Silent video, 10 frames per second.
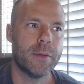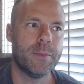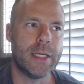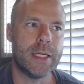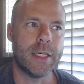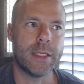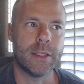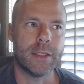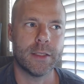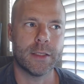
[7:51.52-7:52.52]

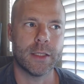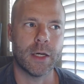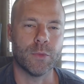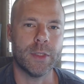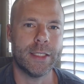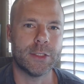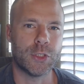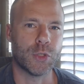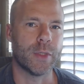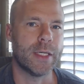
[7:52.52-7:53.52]
being a really
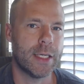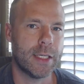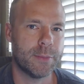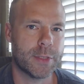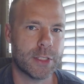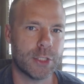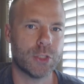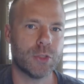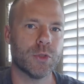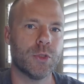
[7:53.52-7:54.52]
intriguing
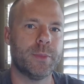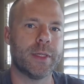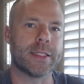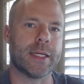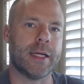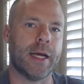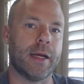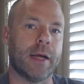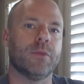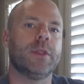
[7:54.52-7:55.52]
position group because I, I,
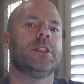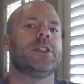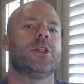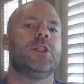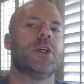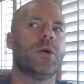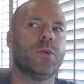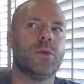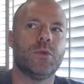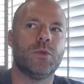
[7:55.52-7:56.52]
I really just
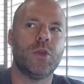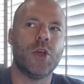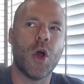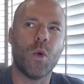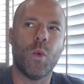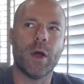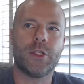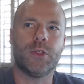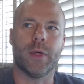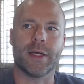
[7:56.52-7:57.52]
don't know what
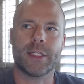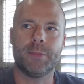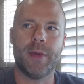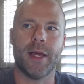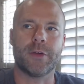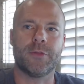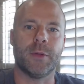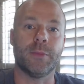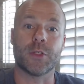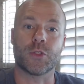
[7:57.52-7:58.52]
to expect
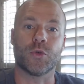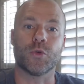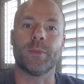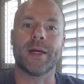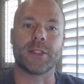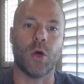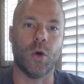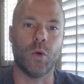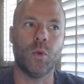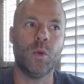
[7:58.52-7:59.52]
from this group as a
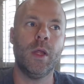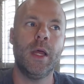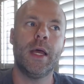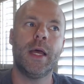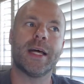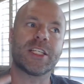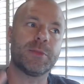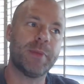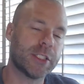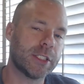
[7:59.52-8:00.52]
whole,
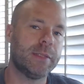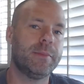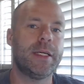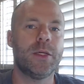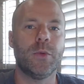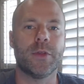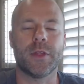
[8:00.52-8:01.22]
especially being with